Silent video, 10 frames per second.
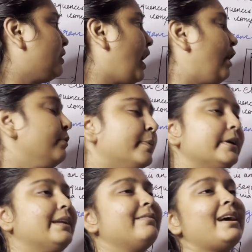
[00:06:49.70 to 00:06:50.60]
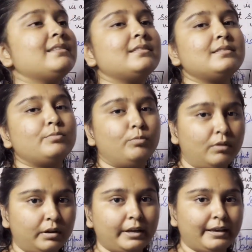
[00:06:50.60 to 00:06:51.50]
output device's
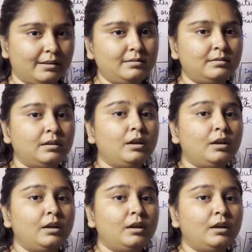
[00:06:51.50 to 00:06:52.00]
work is